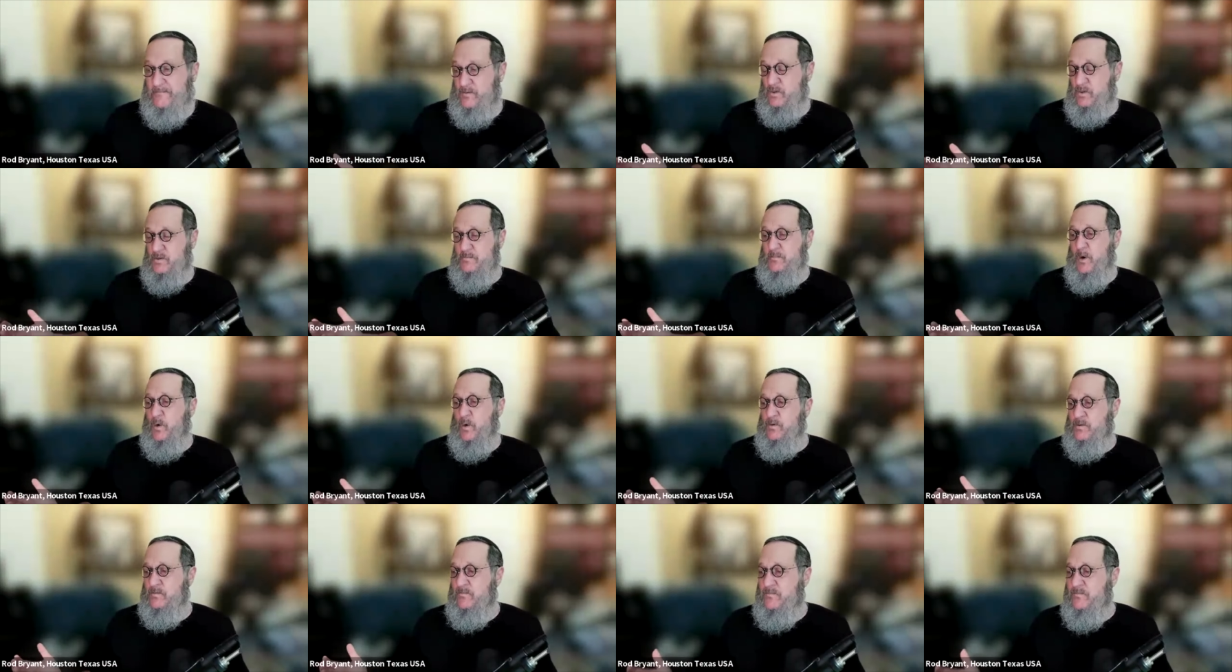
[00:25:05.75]

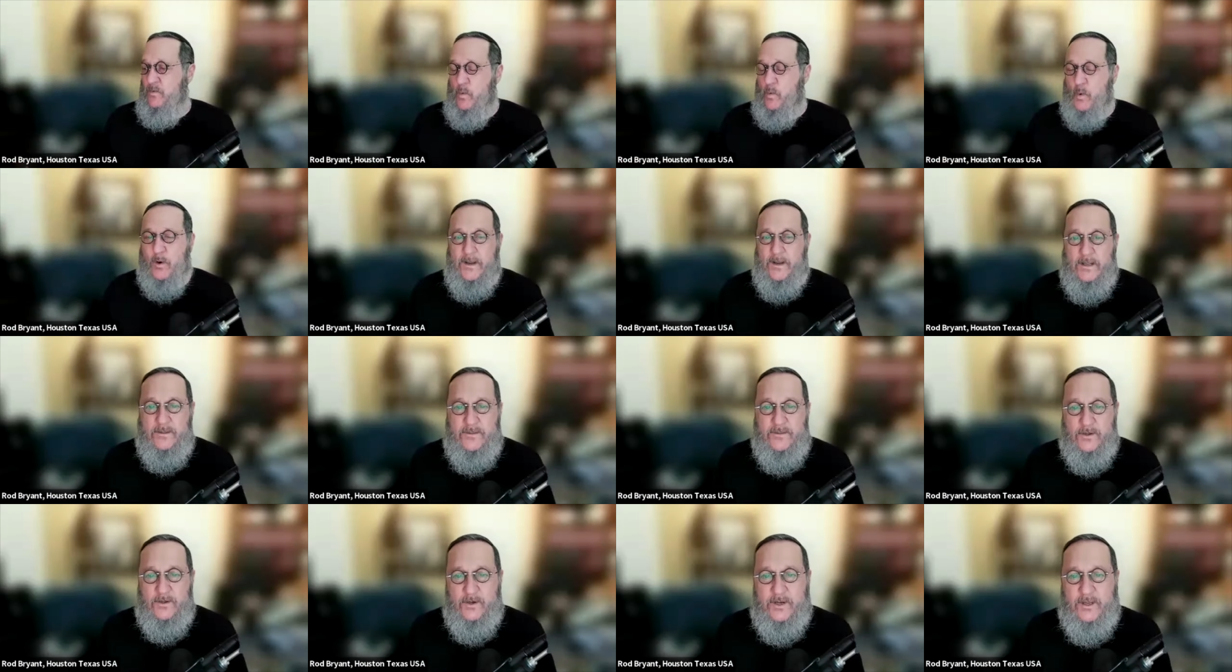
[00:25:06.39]
Shemot
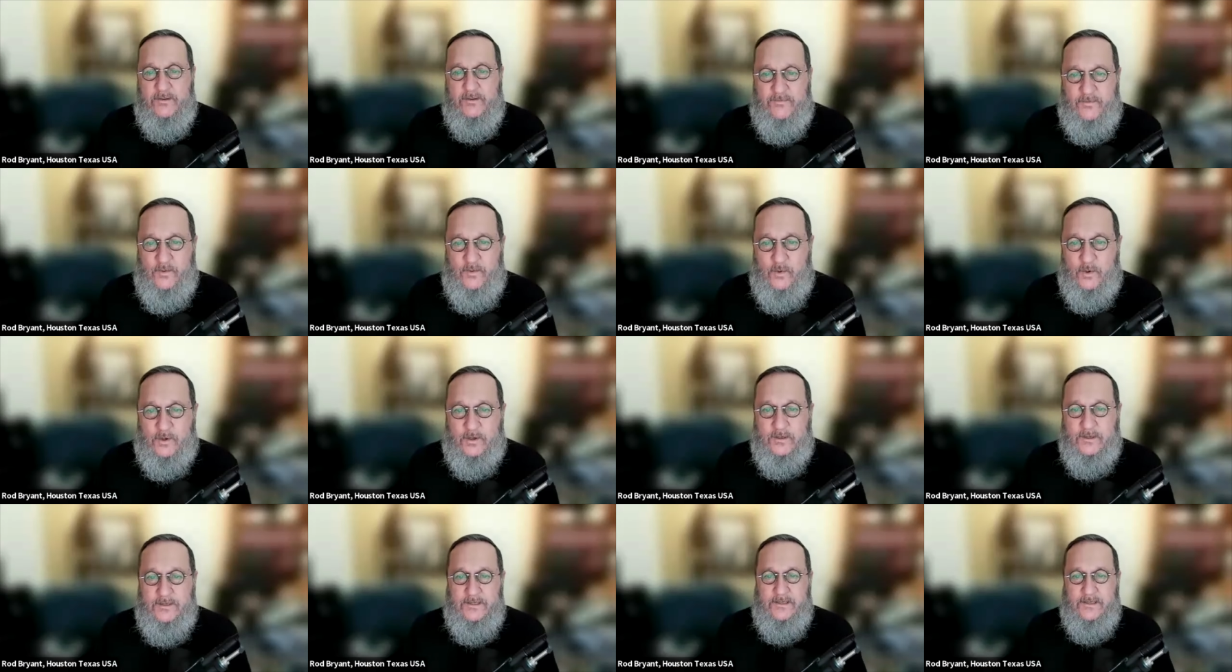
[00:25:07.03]
40,
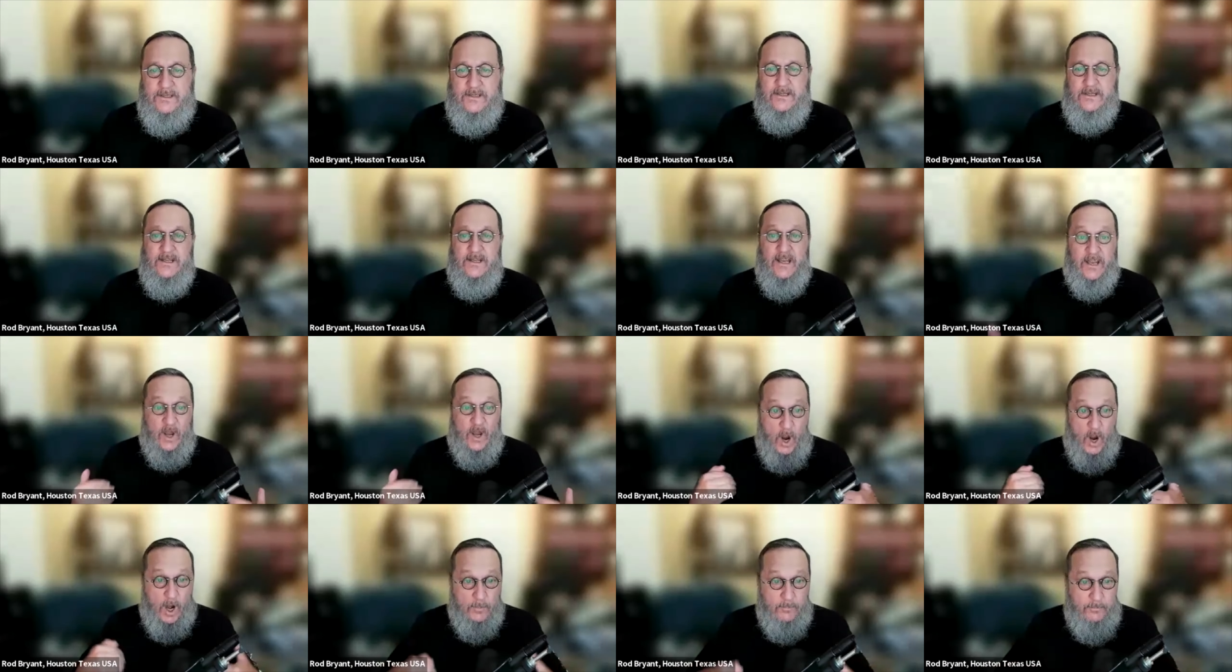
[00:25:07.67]
34.
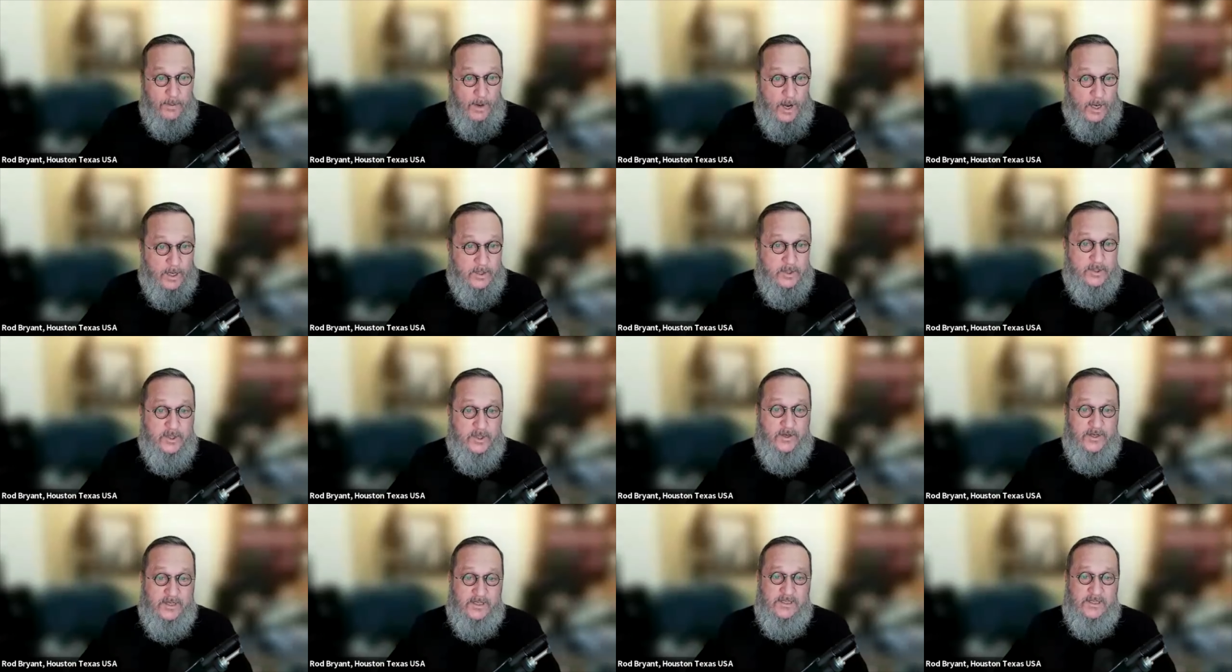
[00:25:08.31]
In our
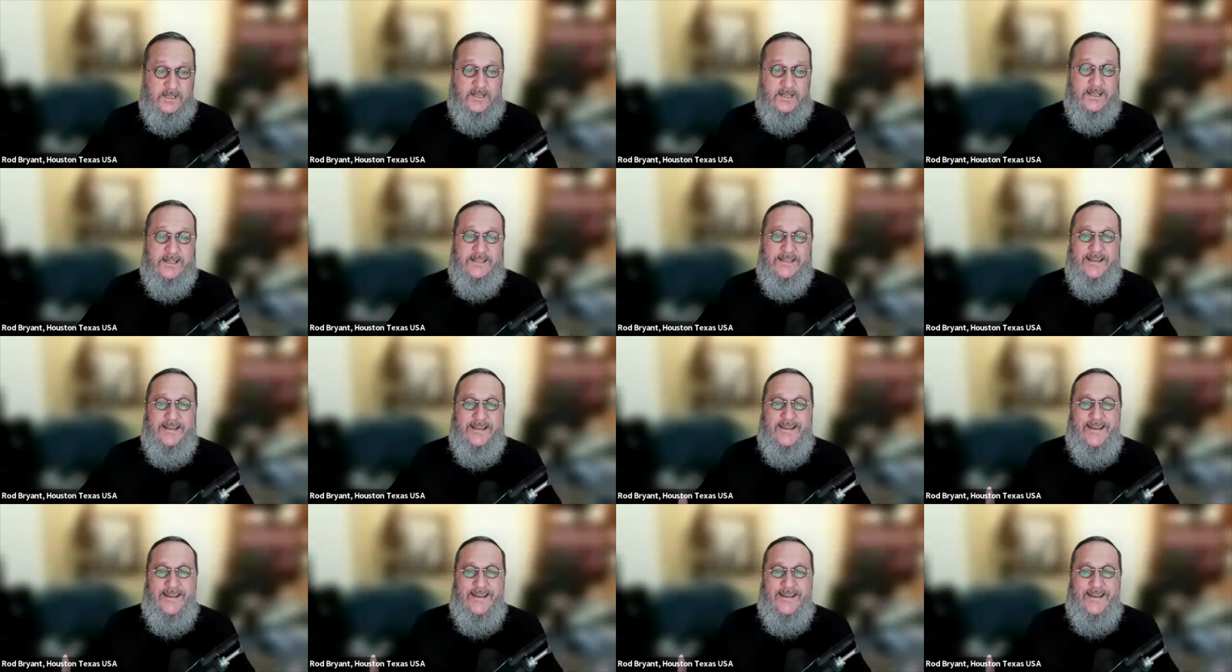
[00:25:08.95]
Parsha, it says,